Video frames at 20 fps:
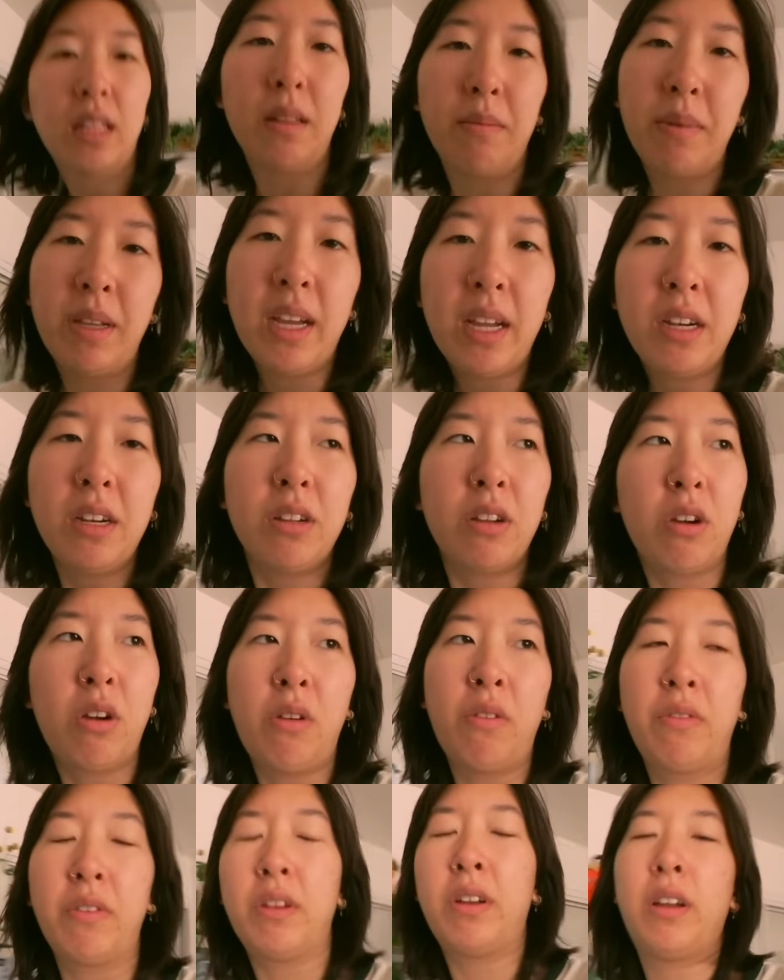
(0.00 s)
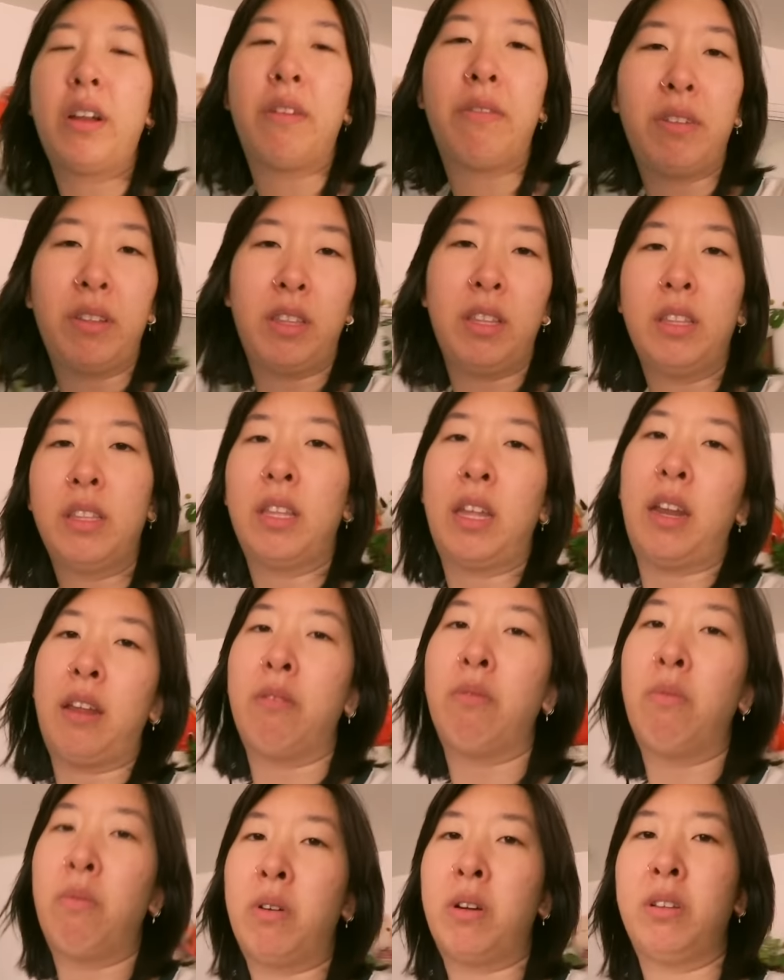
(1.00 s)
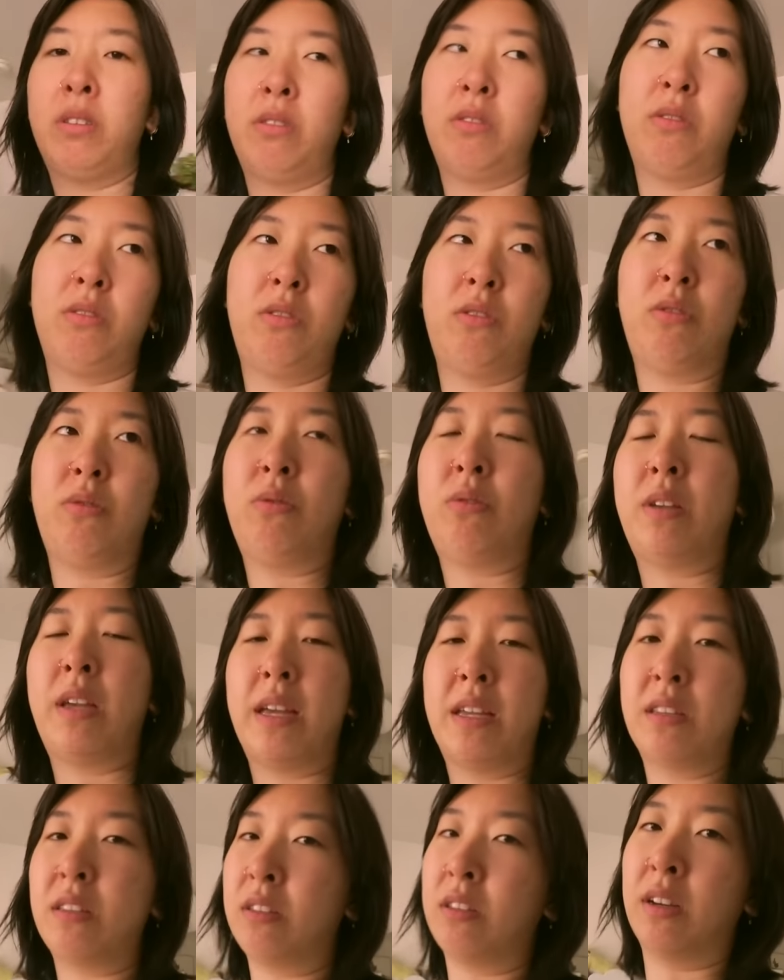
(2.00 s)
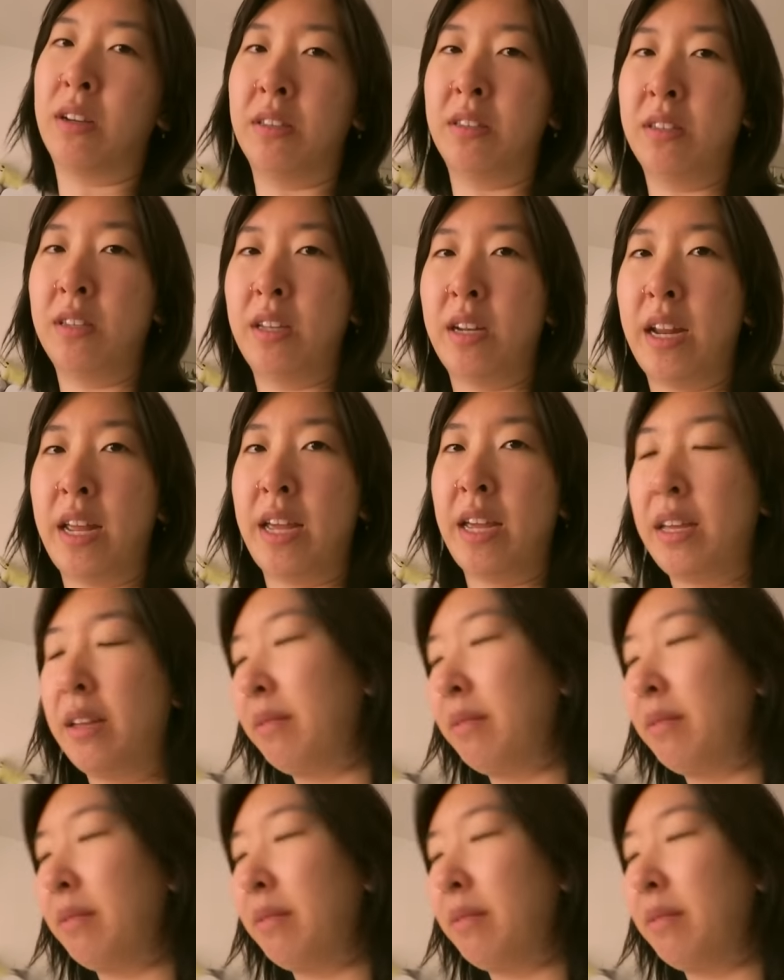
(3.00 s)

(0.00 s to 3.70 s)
let me kind of go over everything that I want to get done today.